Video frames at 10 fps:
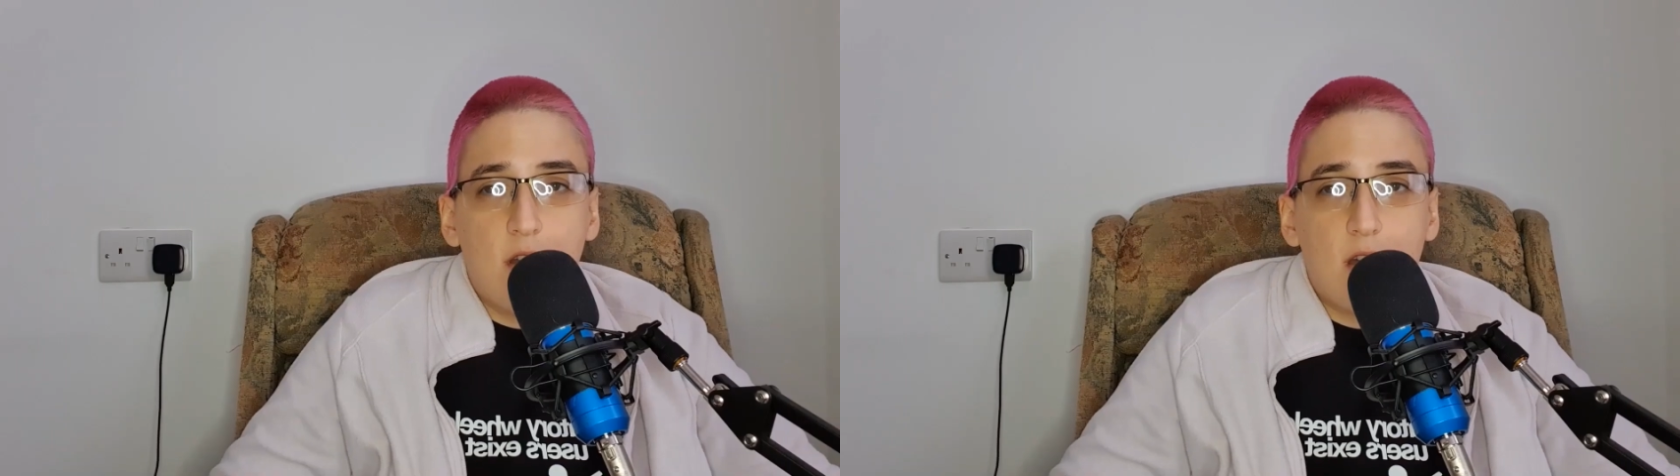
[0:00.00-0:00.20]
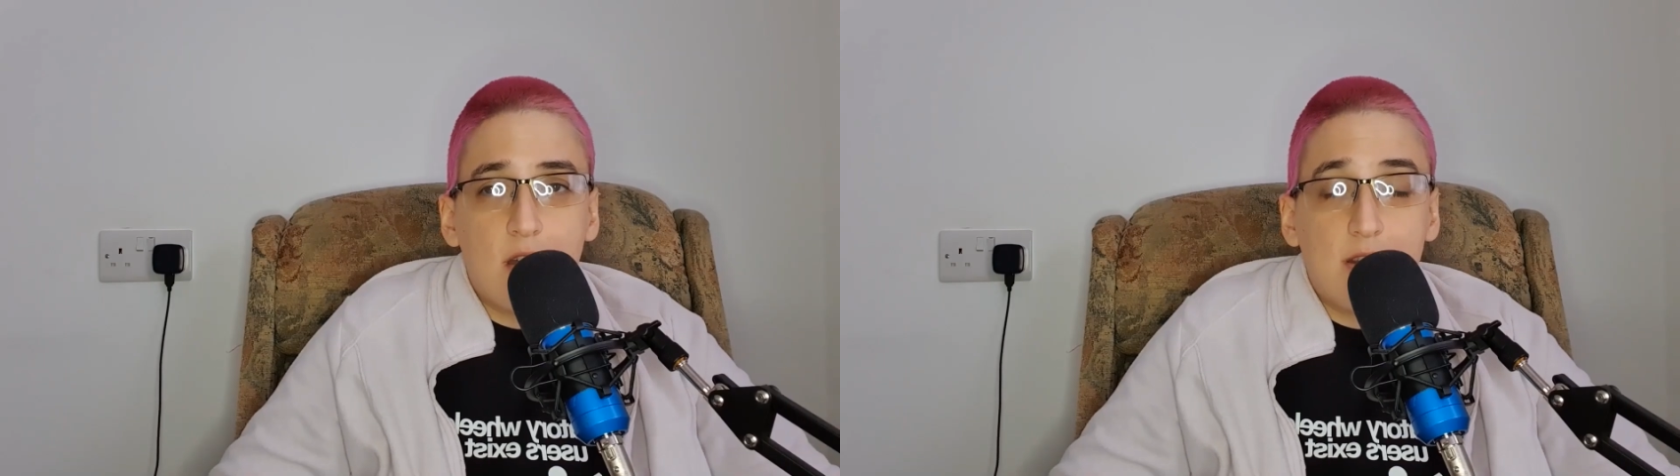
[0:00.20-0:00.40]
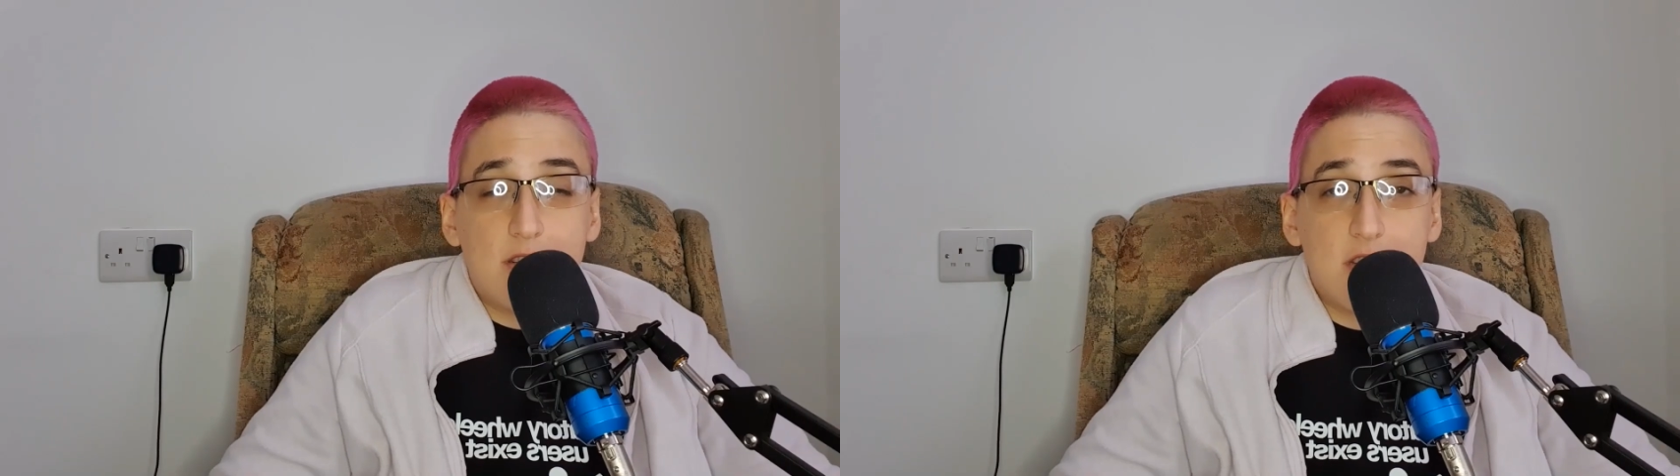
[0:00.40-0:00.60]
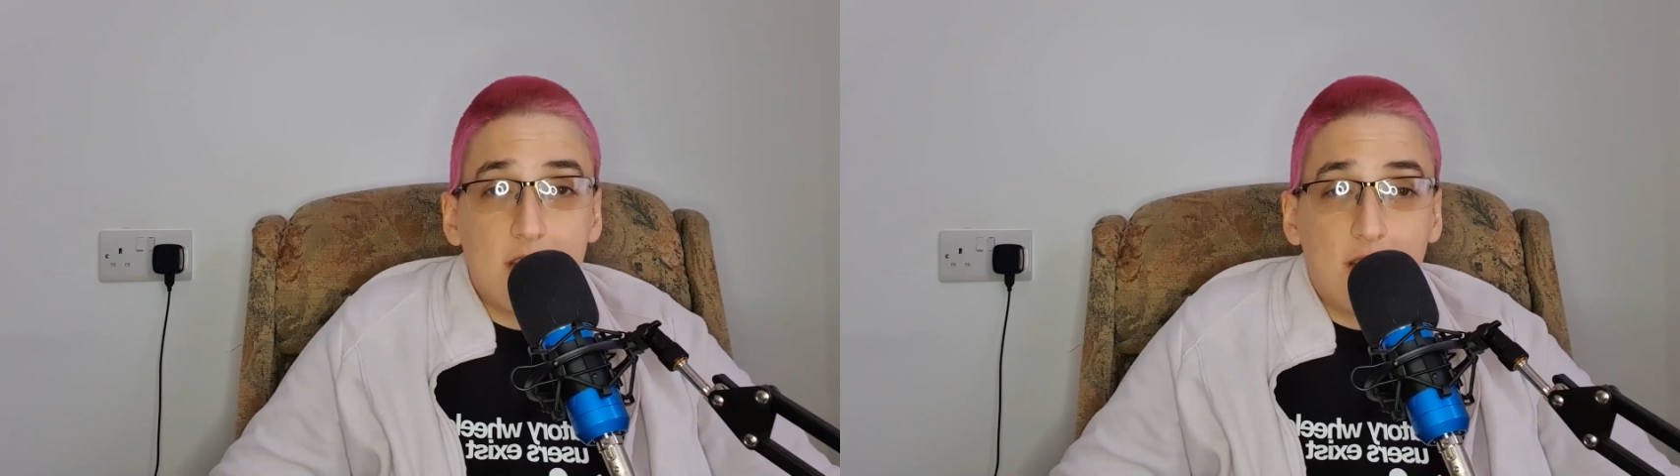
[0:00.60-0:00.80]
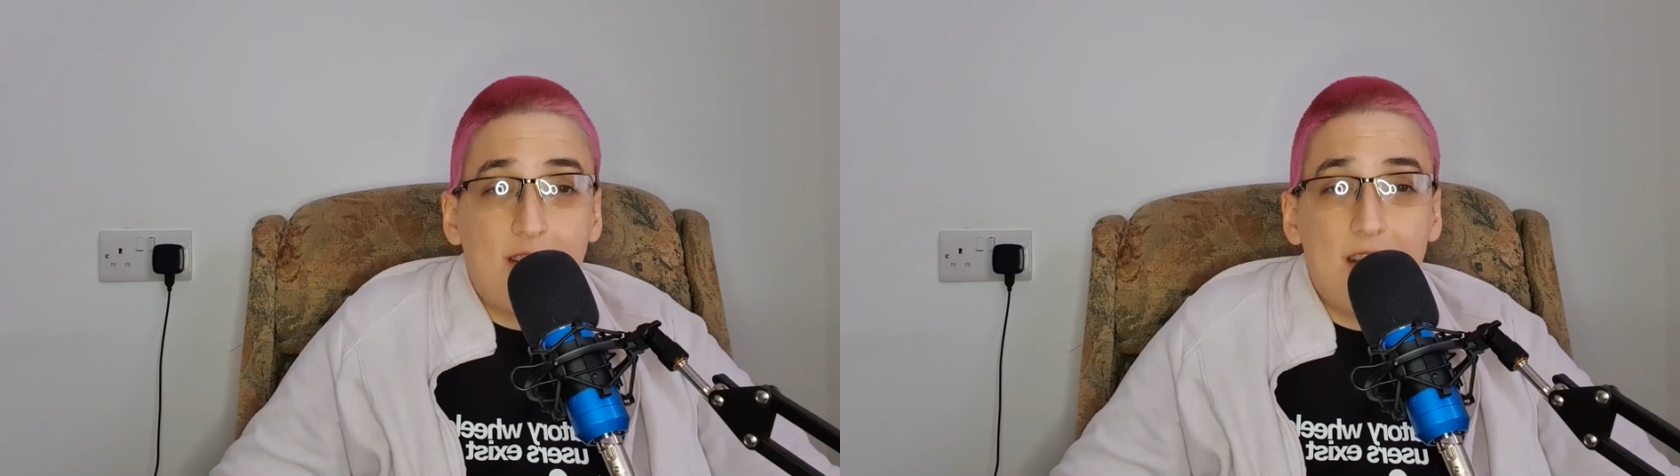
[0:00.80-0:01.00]
And as you
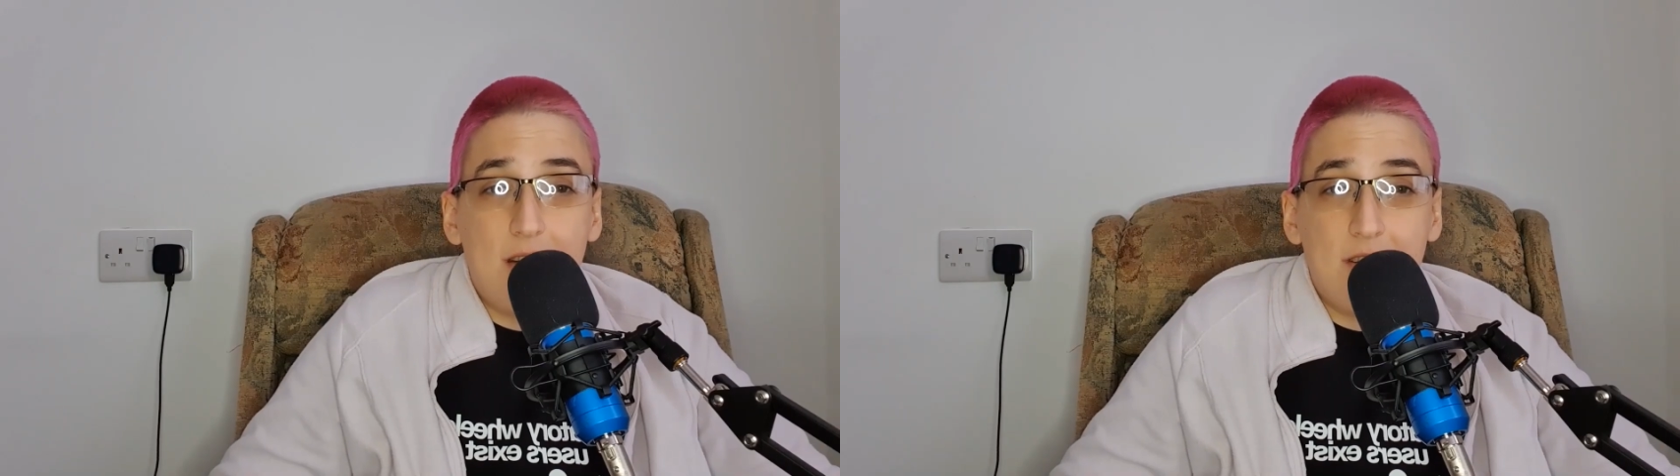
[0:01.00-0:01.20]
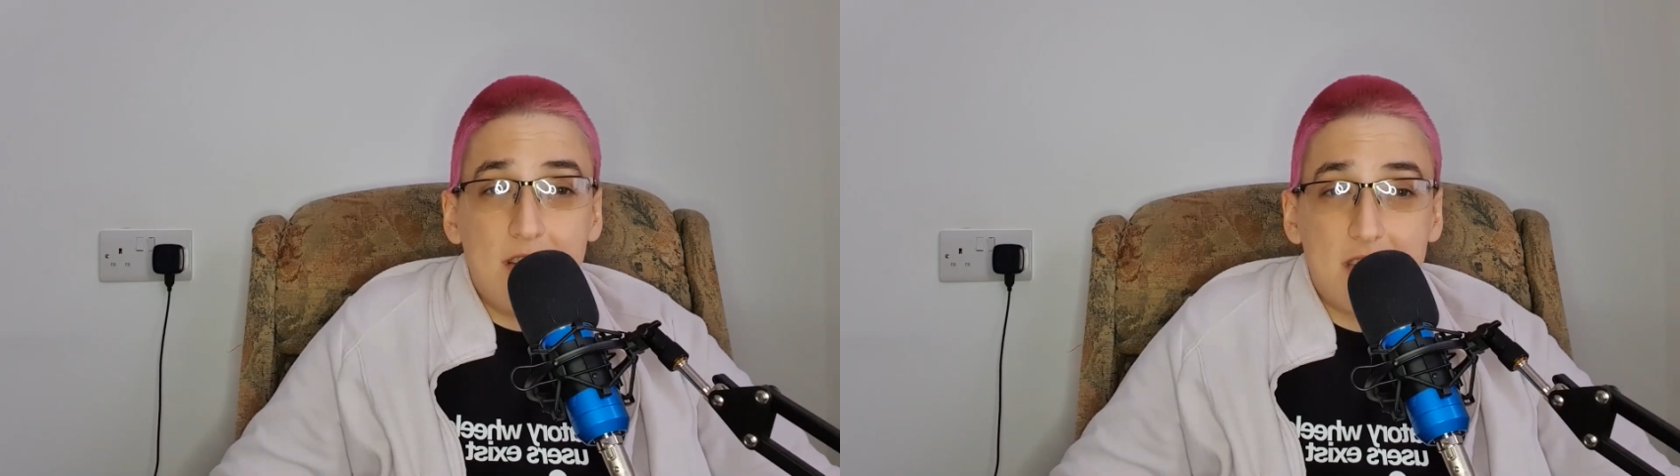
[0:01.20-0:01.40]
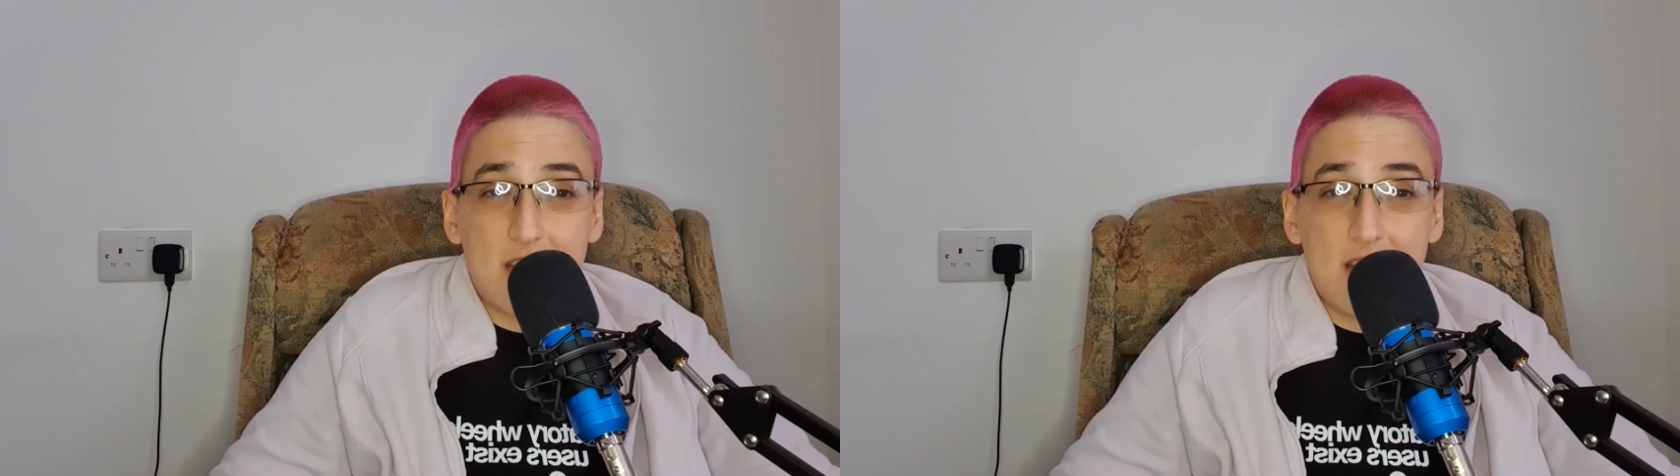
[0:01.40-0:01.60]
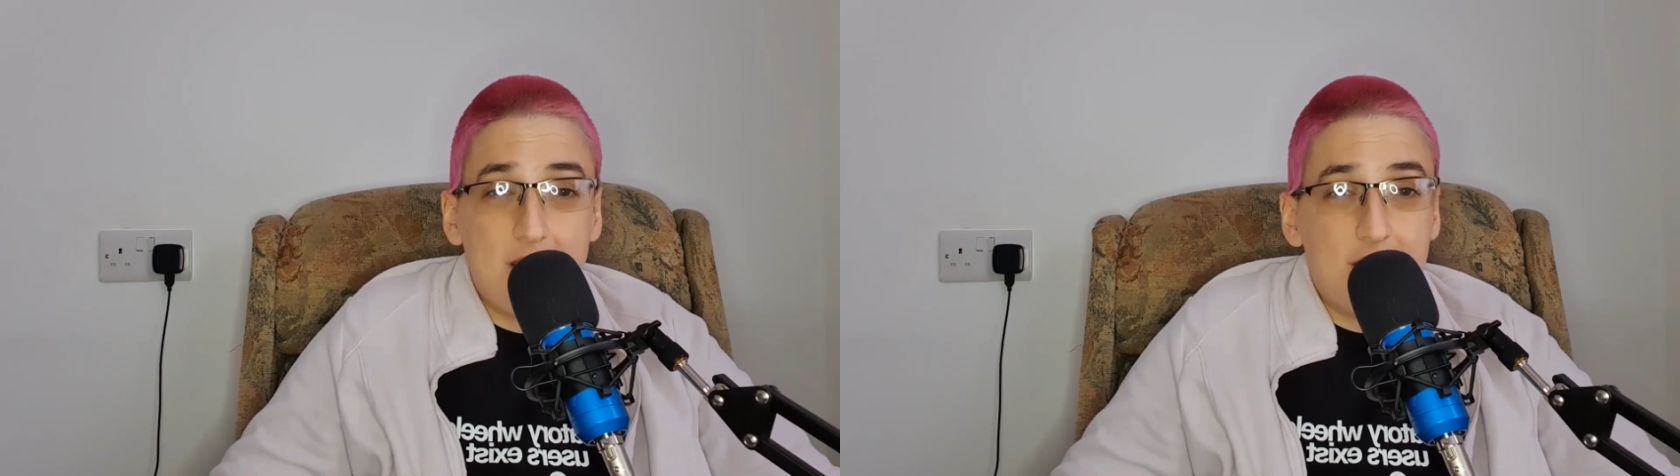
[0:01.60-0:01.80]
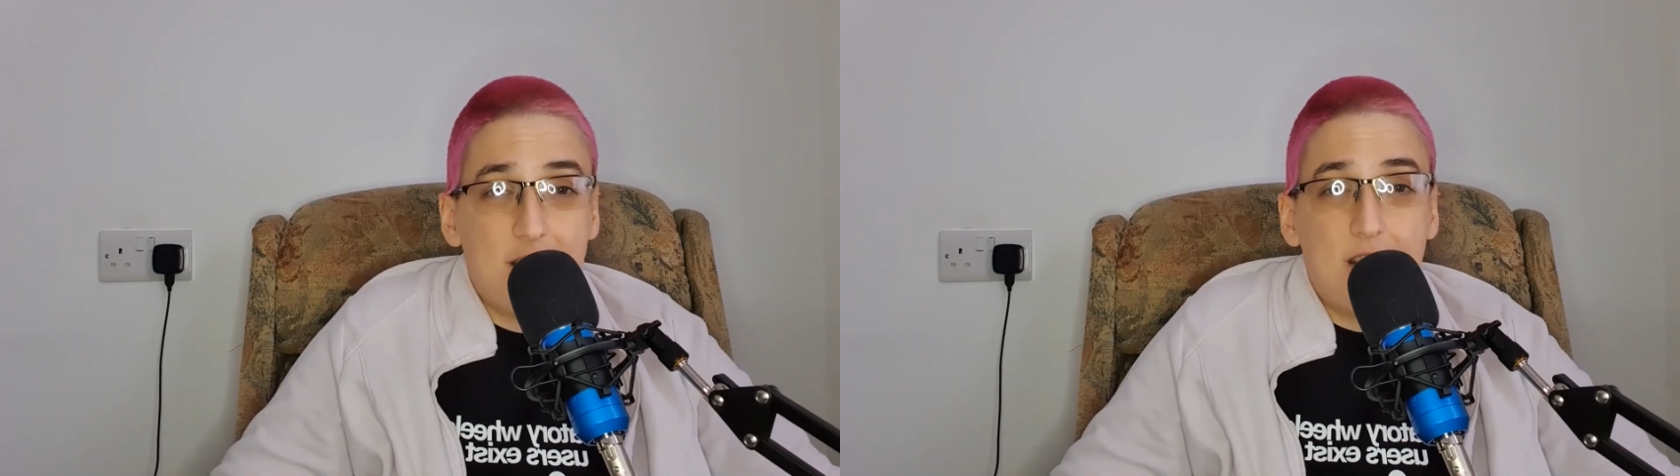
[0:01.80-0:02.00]
can clearly see,